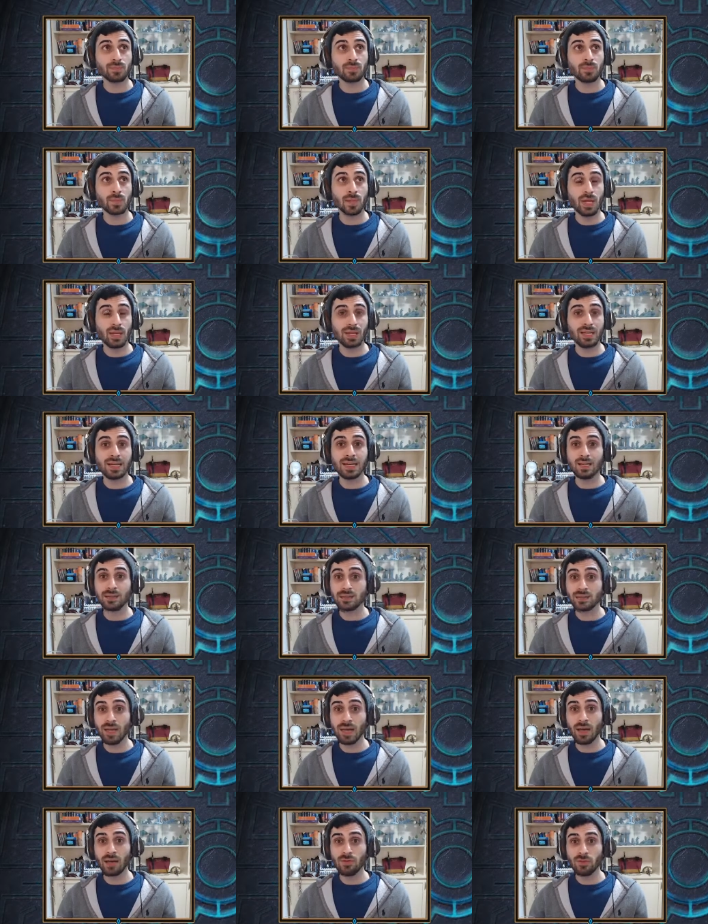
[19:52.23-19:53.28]
at least
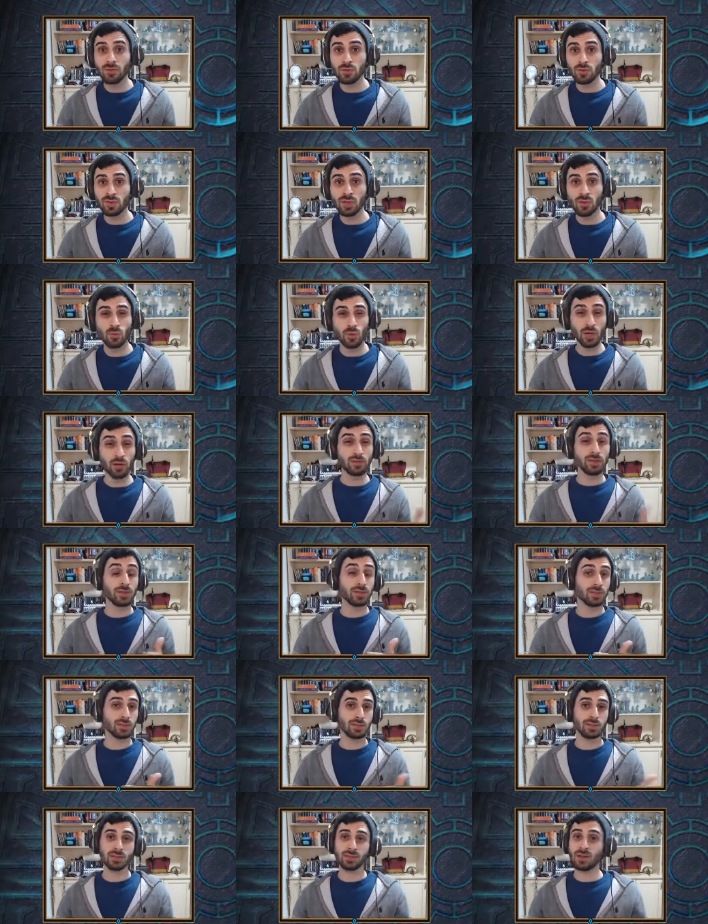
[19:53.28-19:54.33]
half students. One of them
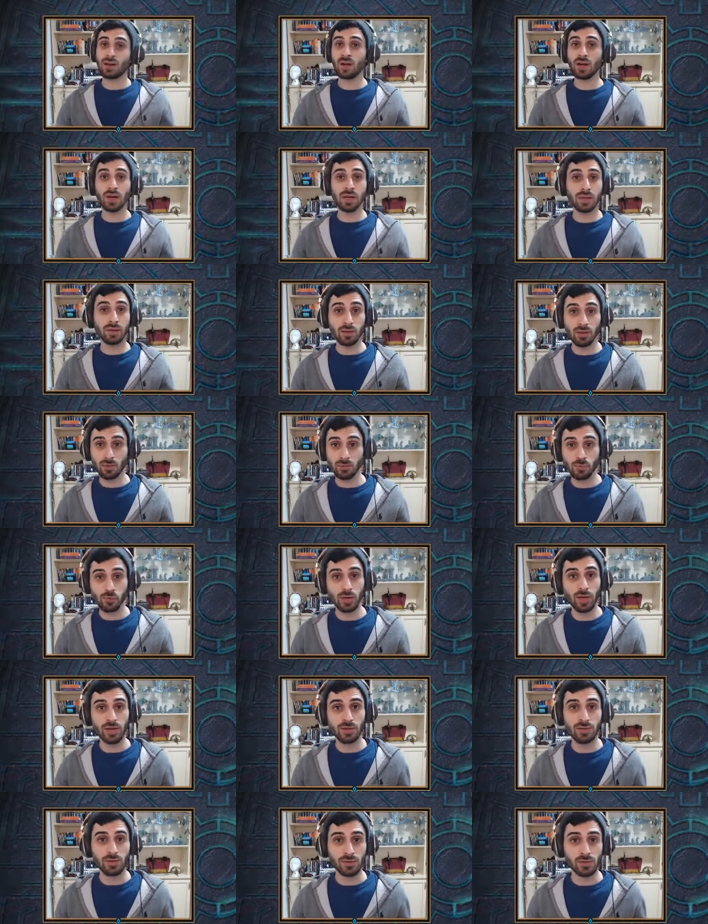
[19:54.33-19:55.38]
is entirely
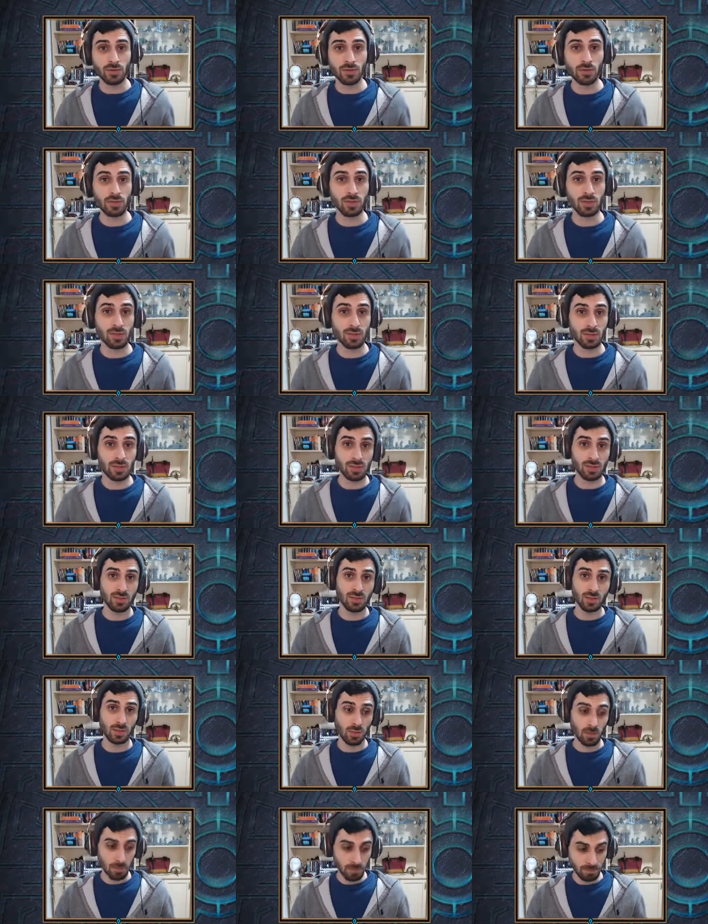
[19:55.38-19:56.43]
comprised of students.
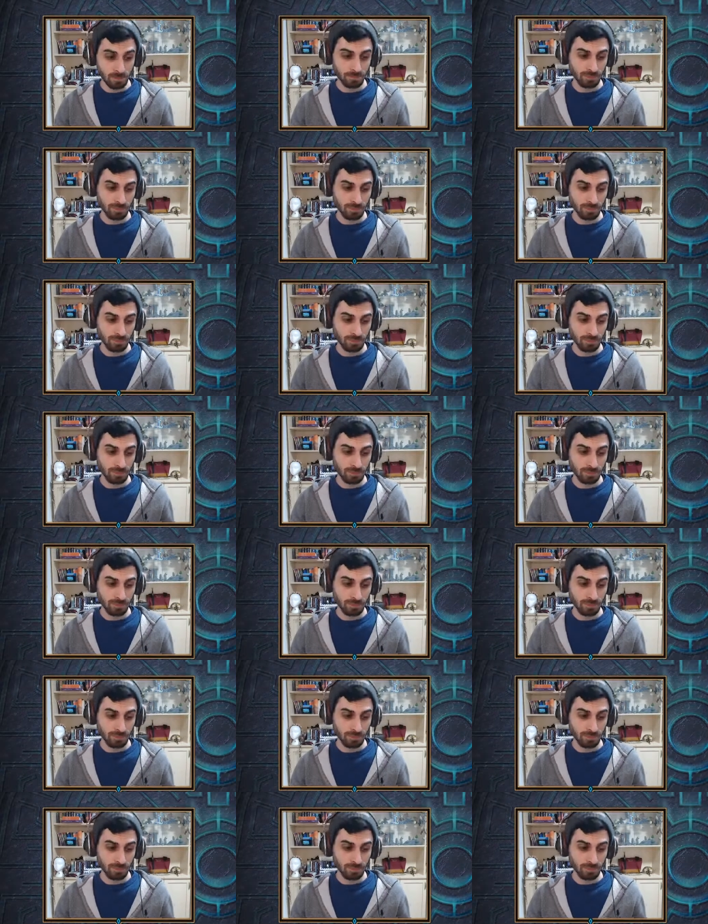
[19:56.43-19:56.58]
So,